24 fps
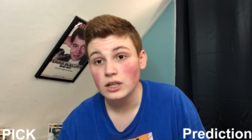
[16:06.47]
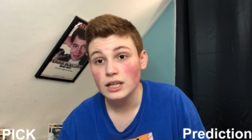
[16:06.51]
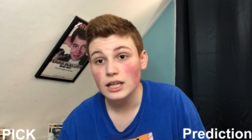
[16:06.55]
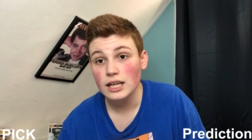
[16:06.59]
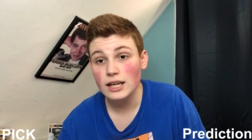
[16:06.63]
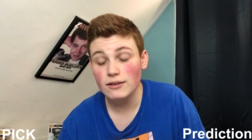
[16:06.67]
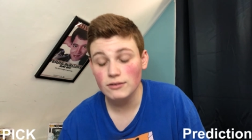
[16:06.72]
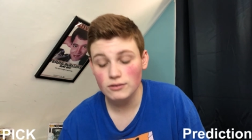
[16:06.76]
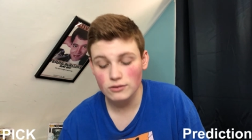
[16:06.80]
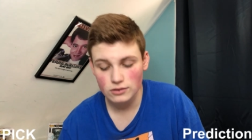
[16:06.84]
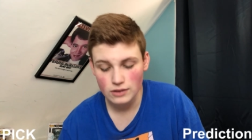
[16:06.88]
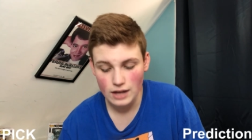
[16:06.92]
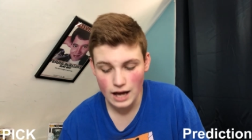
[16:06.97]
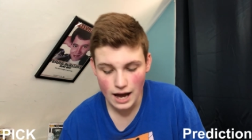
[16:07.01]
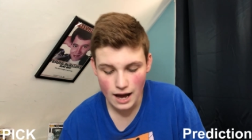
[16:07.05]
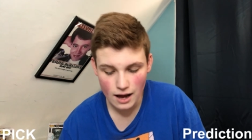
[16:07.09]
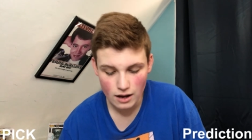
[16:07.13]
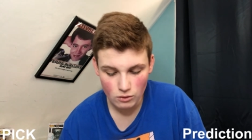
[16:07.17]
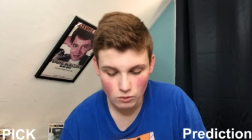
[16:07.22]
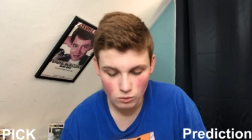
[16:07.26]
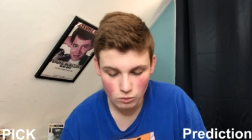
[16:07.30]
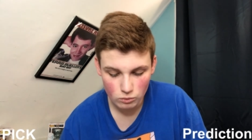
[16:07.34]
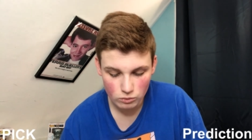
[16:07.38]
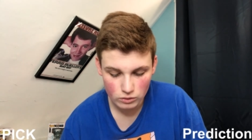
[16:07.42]
If
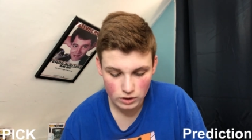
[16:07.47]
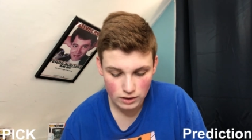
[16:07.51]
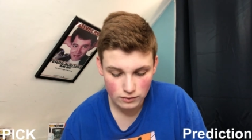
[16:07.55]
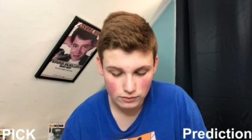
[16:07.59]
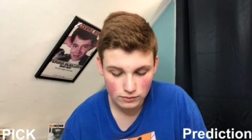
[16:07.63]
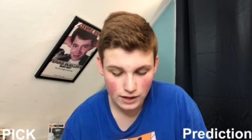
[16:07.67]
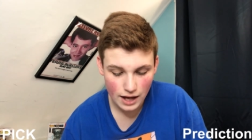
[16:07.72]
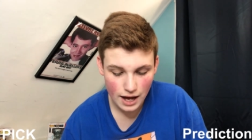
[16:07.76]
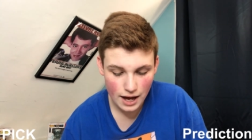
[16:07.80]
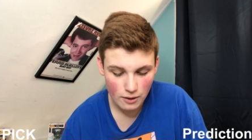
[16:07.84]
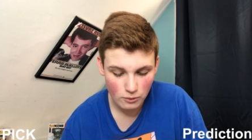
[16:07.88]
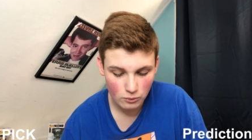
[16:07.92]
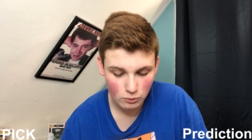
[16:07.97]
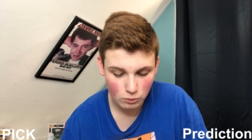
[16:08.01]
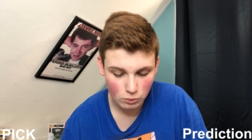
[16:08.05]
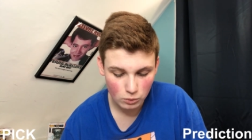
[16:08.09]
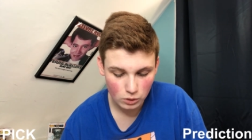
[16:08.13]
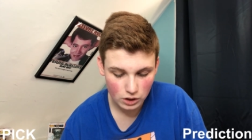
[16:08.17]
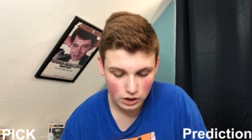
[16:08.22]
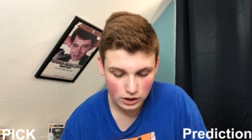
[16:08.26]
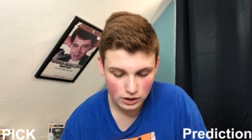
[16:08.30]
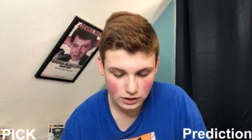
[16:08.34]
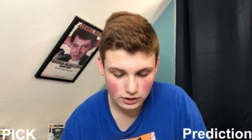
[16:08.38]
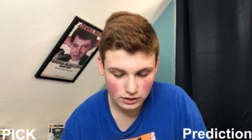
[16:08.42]
that if that
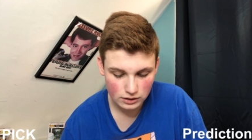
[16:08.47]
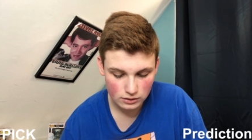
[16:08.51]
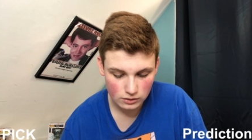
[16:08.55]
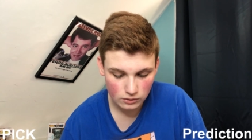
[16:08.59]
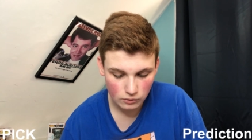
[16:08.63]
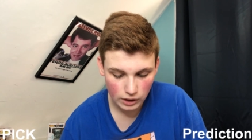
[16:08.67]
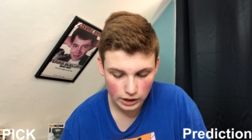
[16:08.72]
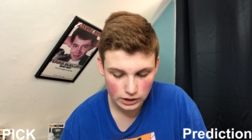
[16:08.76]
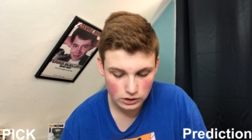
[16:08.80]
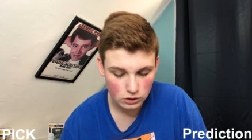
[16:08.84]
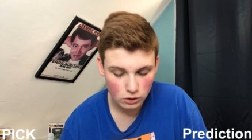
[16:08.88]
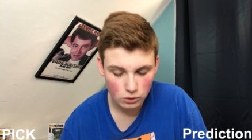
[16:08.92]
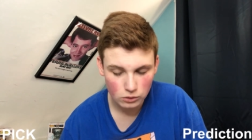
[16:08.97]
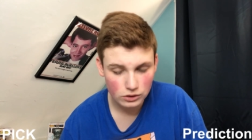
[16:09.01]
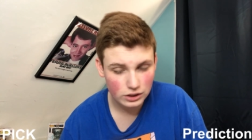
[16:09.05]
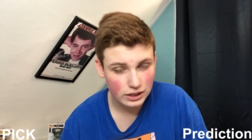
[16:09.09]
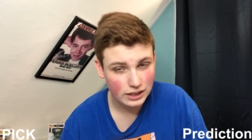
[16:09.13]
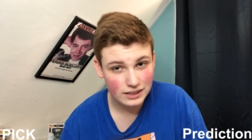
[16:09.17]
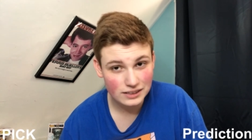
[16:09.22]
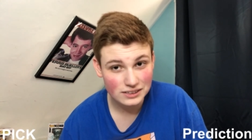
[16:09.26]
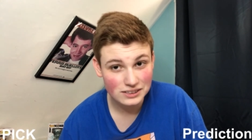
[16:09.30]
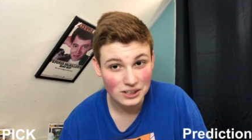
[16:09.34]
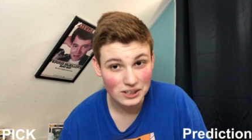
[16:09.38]
won, well, I don't think it's